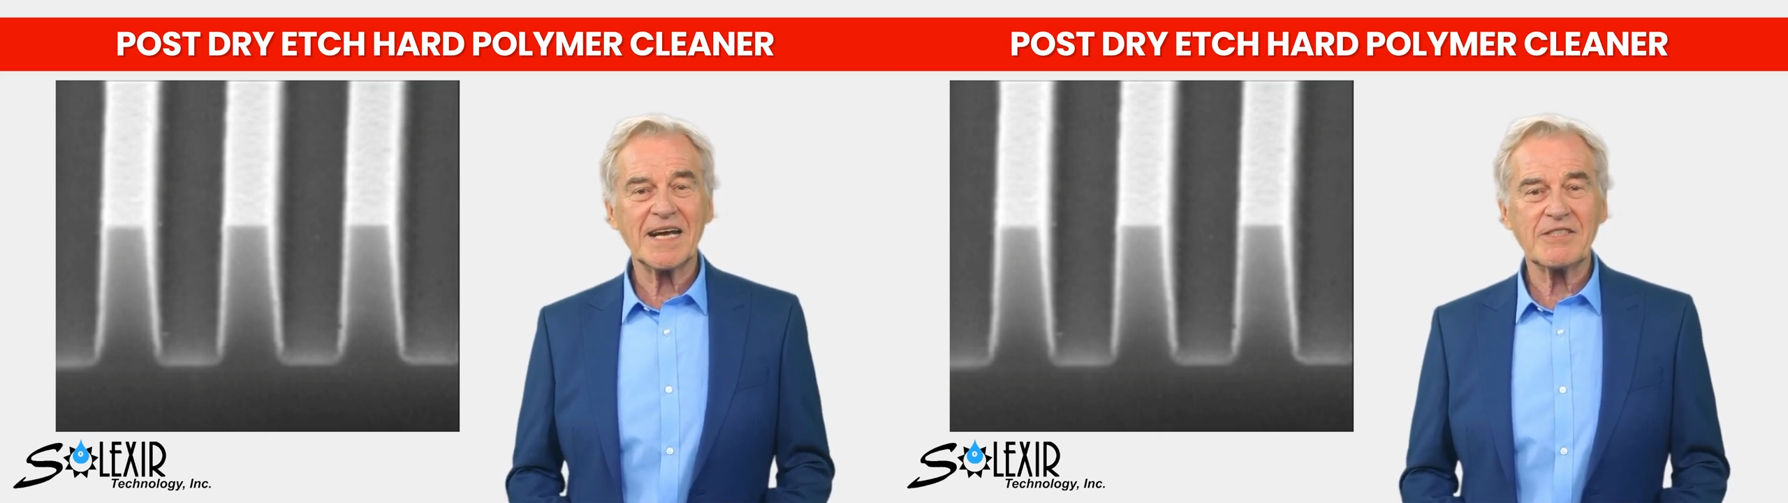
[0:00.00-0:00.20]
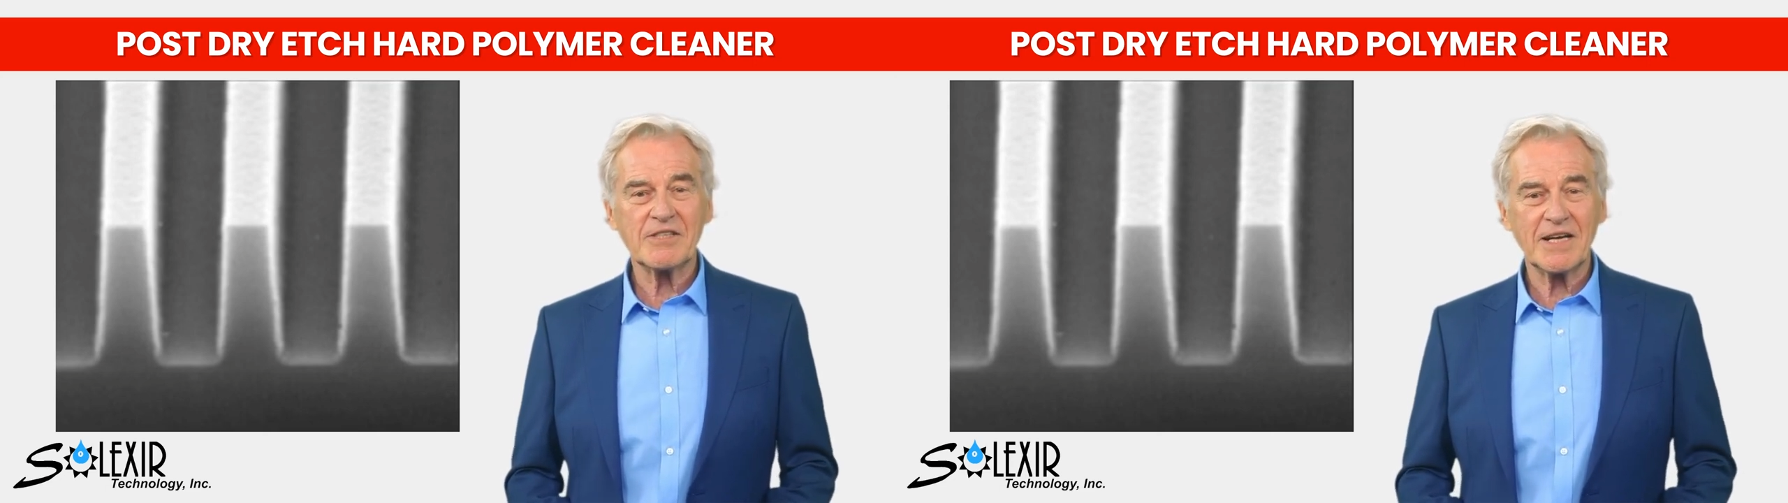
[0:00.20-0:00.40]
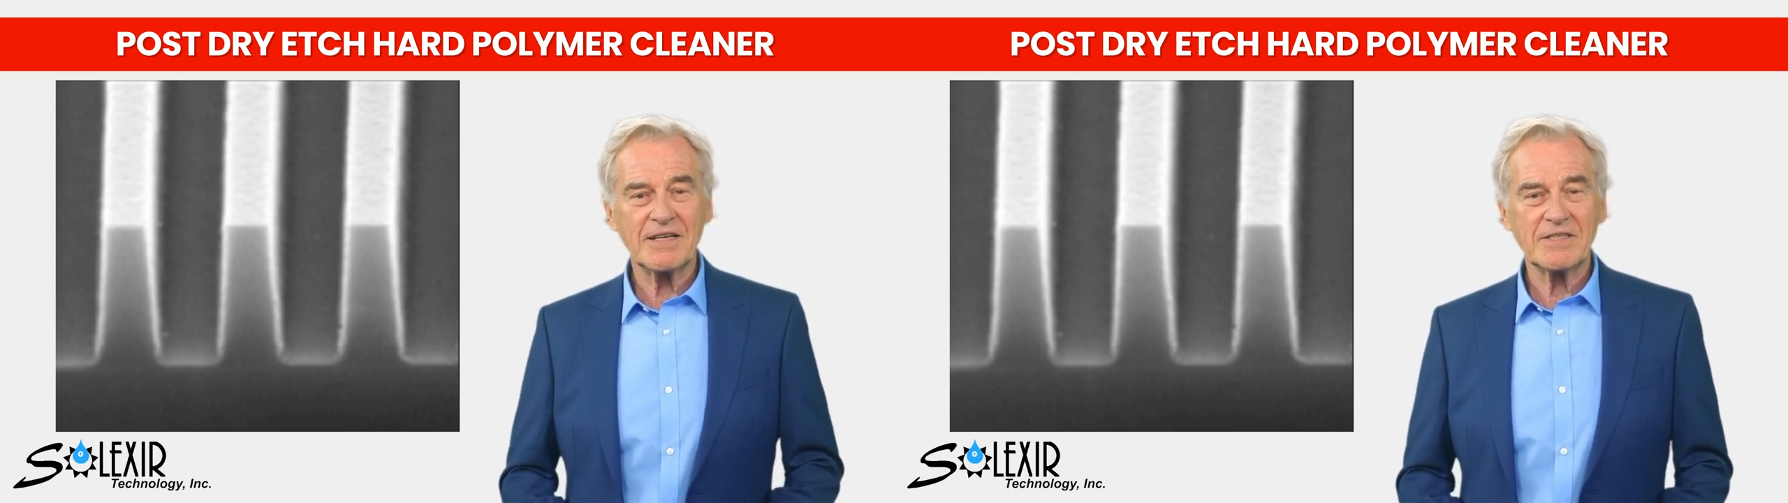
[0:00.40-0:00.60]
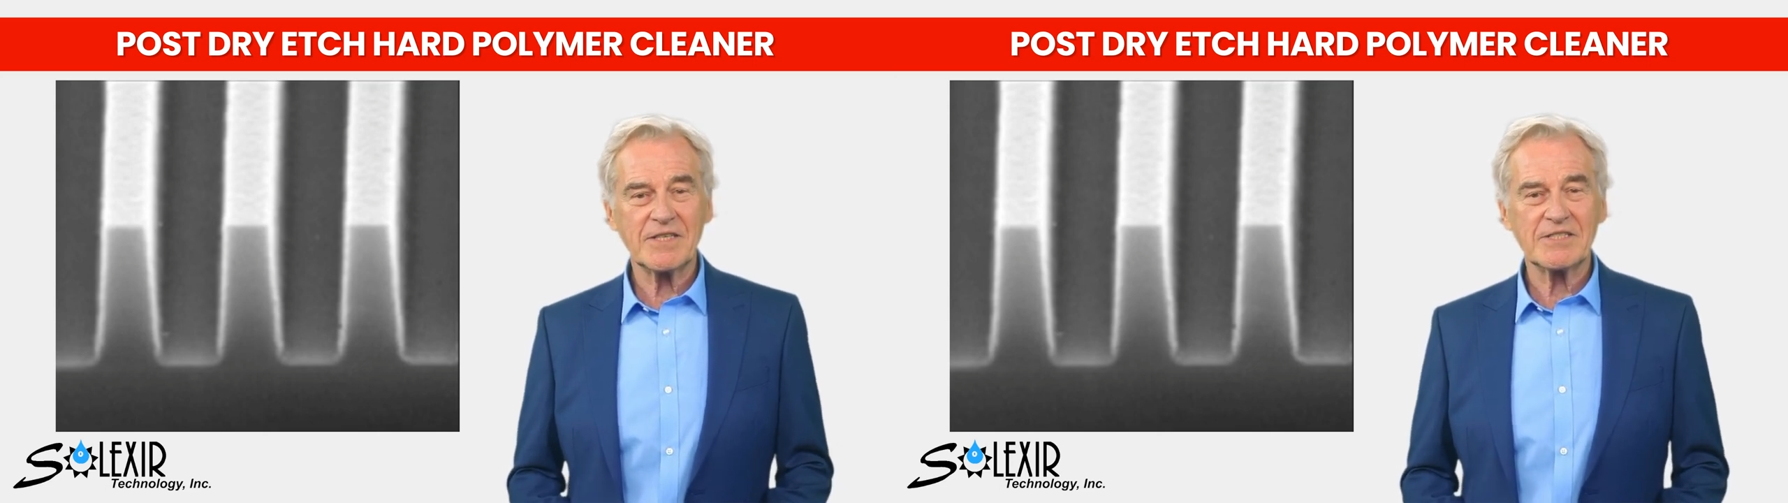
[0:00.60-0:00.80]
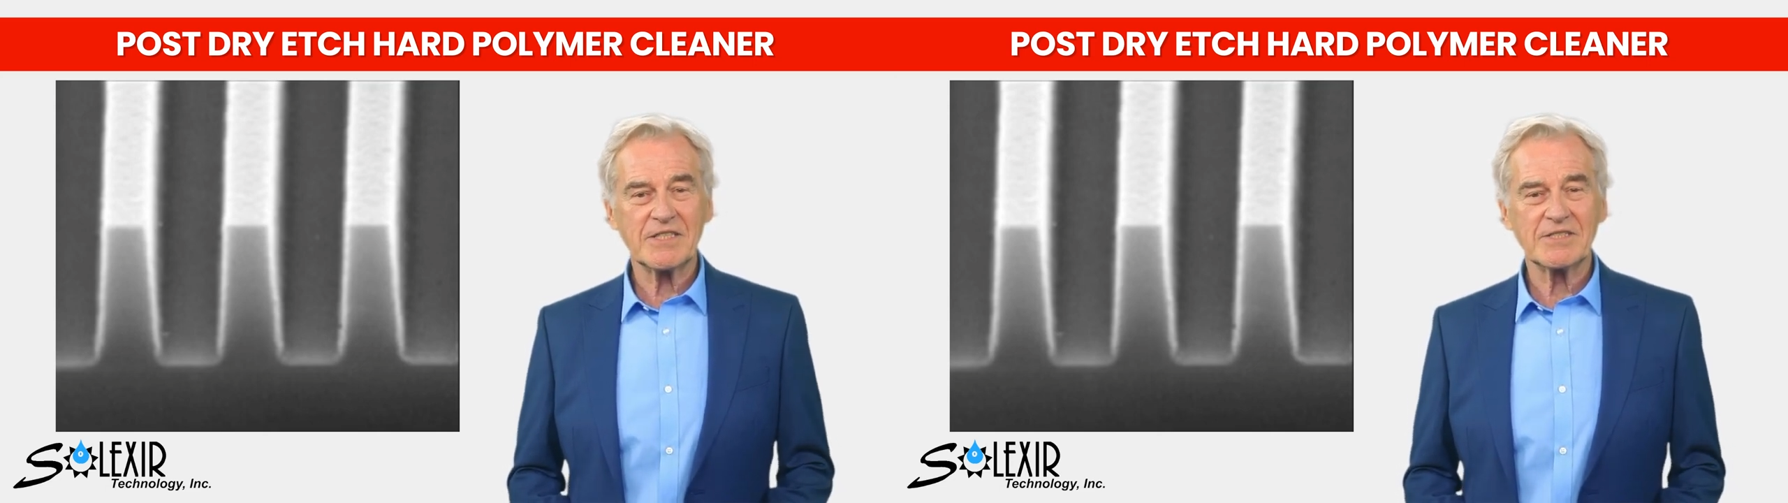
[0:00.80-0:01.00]
etch
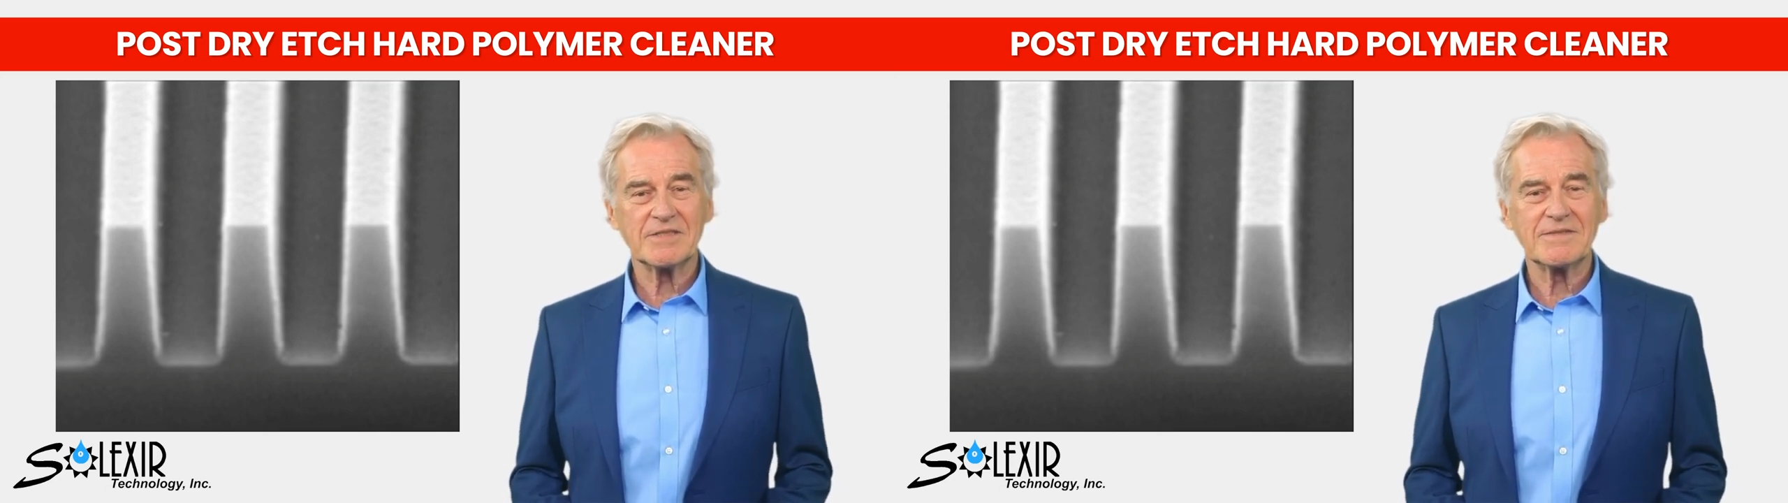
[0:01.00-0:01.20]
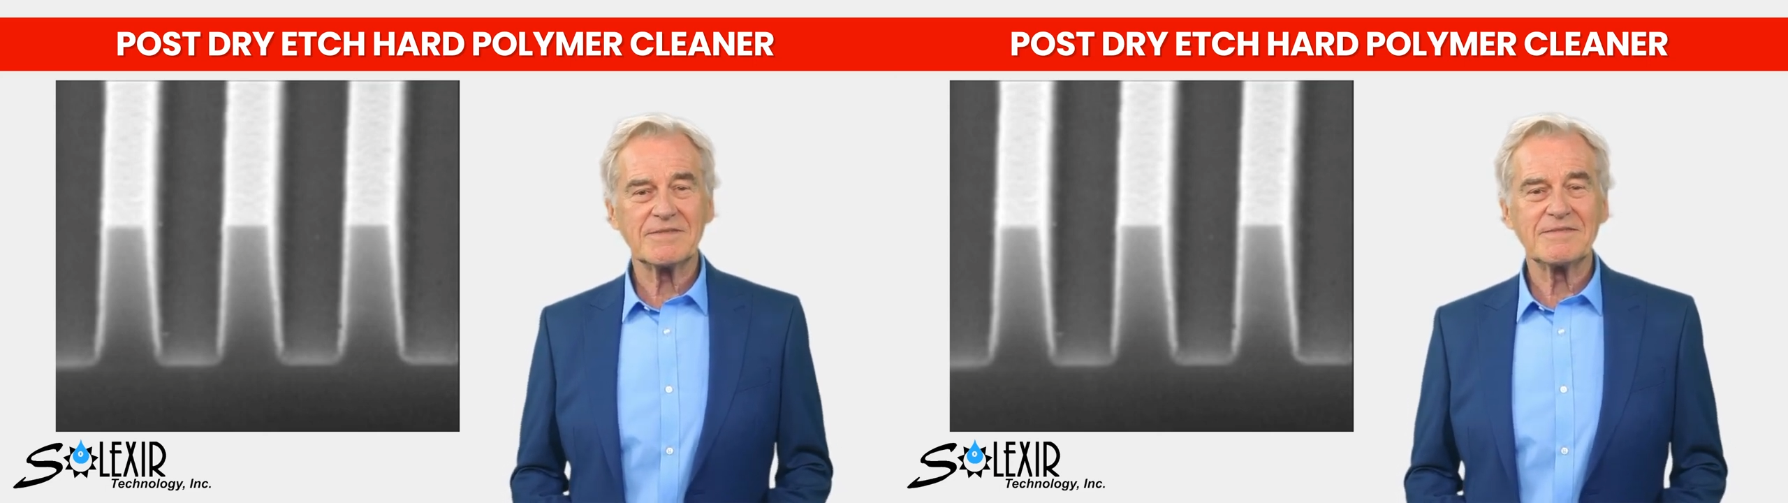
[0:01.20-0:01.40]
characteristics,